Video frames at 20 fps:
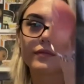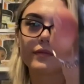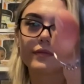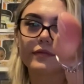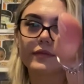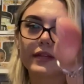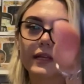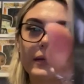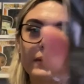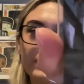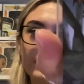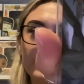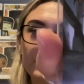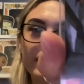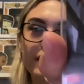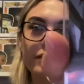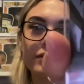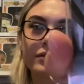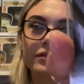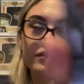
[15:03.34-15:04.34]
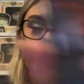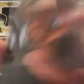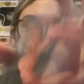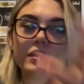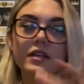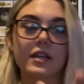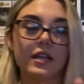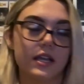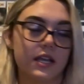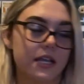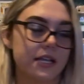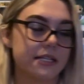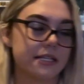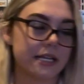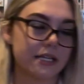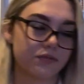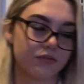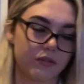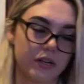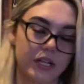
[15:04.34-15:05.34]
There we go. So
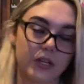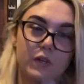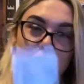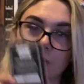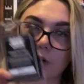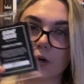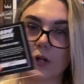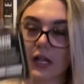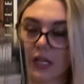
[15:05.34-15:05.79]
that's really cool.